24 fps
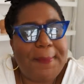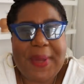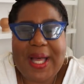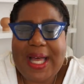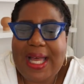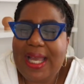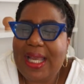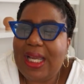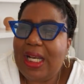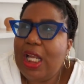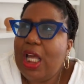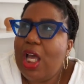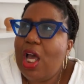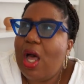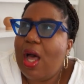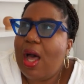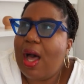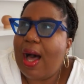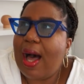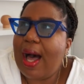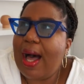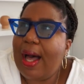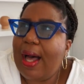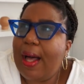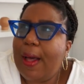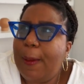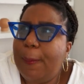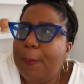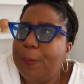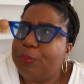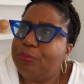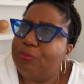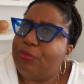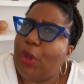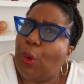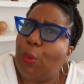But
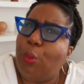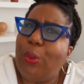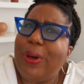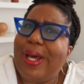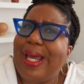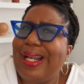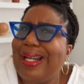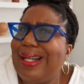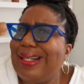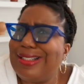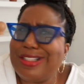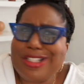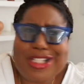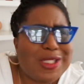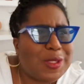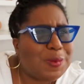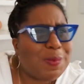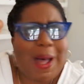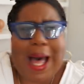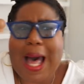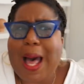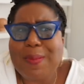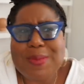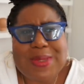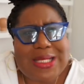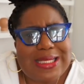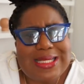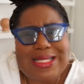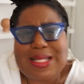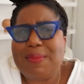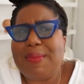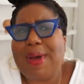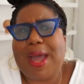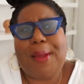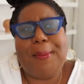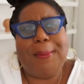um, what just popped
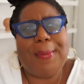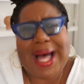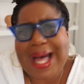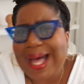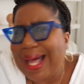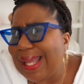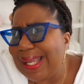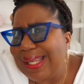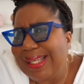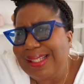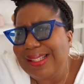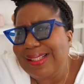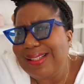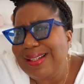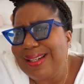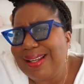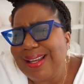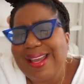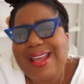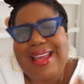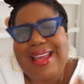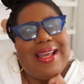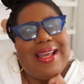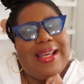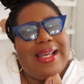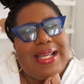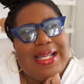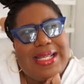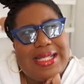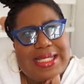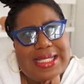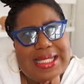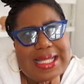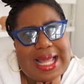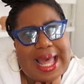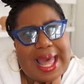into my mind
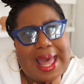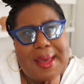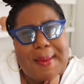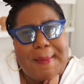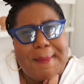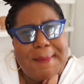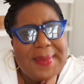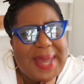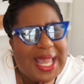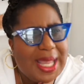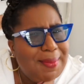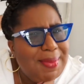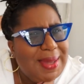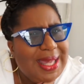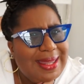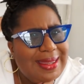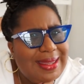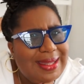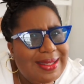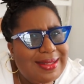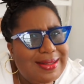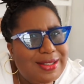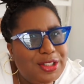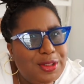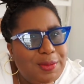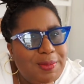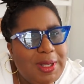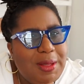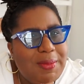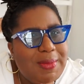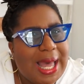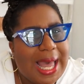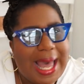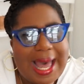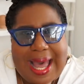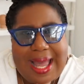is that maybe these should be
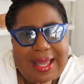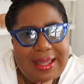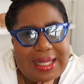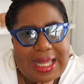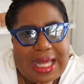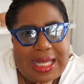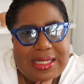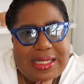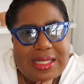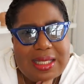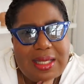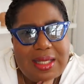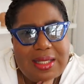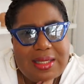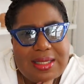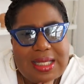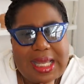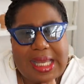my eyeglasses.